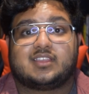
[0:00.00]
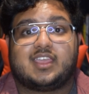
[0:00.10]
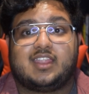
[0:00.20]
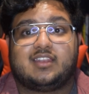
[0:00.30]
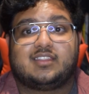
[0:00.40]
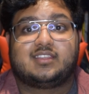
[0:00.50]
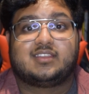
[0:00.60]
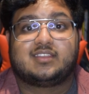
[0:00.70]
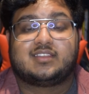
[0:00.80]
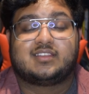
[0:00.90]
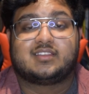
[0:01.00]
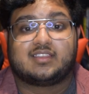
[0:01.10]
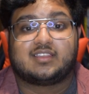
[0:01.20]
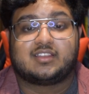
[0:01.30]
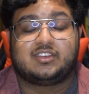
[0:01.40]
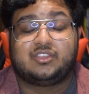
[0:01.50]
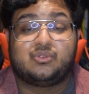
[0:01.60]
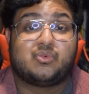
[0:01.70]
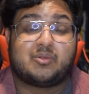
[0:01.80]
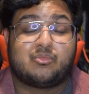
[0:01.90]
And do you
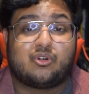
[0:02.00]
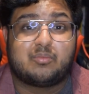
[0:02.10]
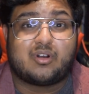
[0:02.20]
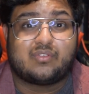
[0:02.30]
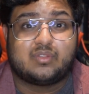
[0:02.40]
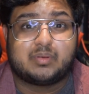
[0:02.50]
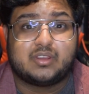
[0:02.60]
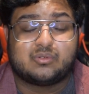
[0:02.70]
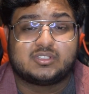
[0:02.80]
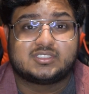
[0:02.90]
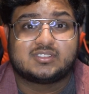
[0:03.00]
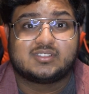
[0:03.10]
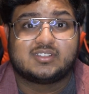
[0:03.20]
want more Marvel prequels?